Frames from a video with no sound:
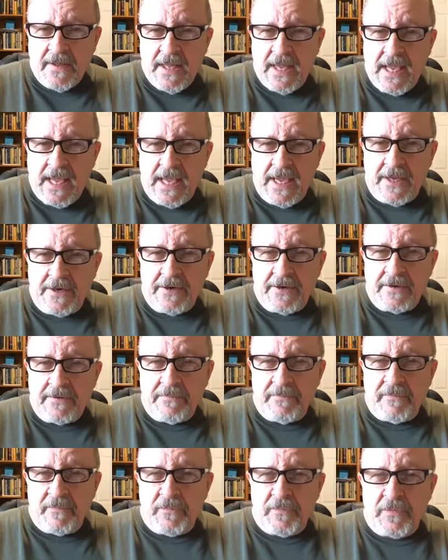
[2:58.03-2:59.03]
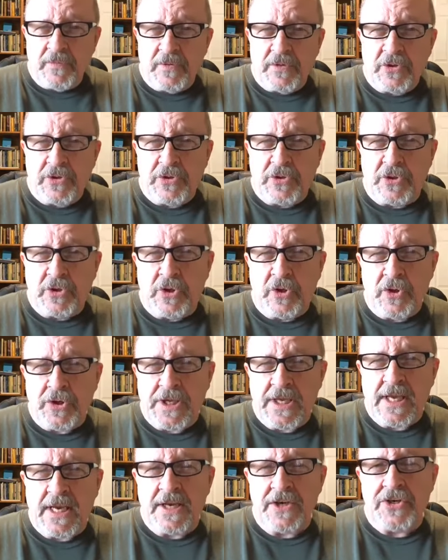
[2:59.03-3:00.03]
and
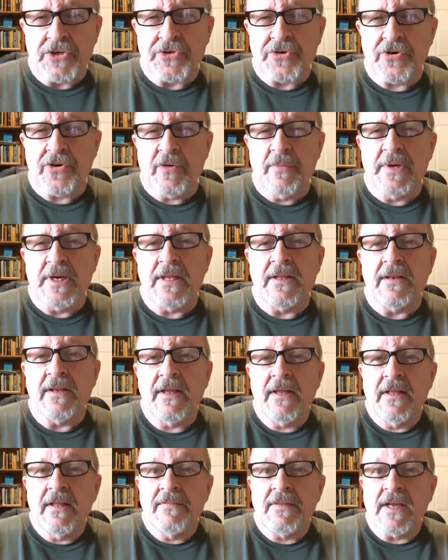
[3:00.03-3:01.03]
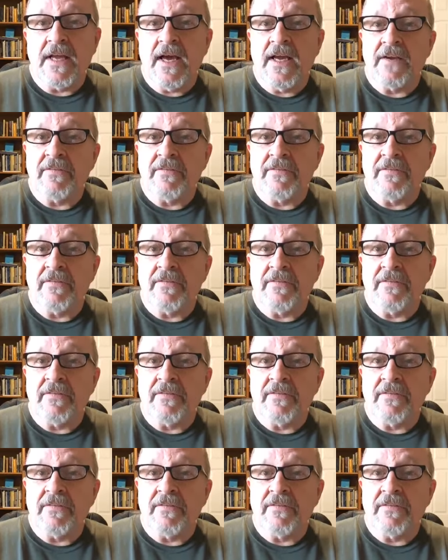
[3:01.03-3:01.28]
looking and determining the kind